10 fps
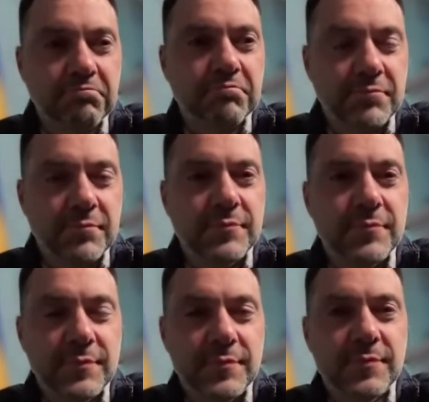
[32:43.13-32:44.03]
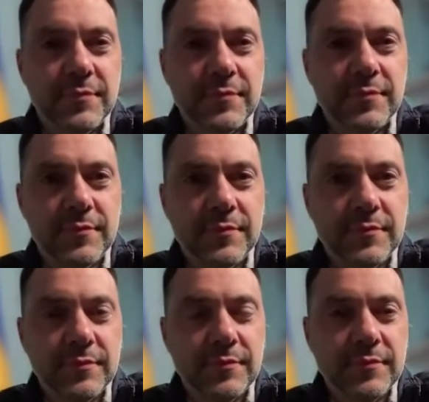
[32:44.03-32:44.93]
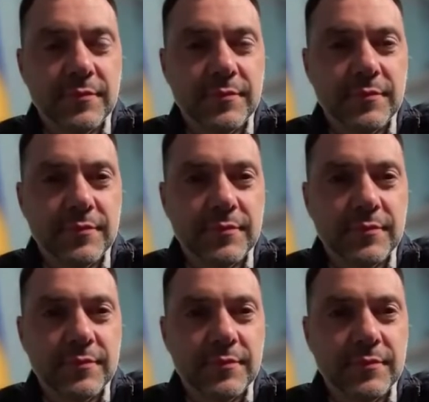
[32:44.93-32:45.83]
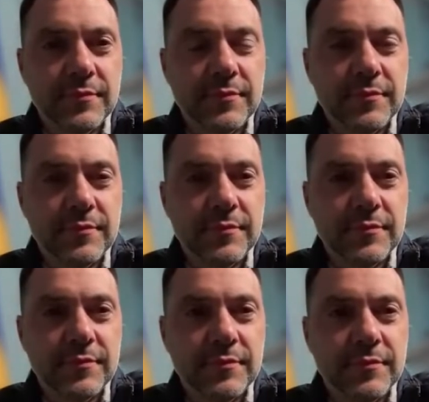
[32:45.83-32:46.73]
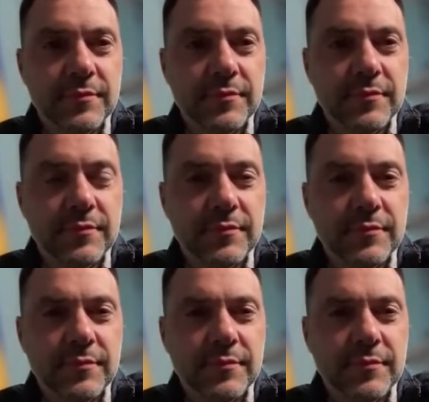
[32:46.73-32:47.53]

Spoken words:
The person shown says nothing.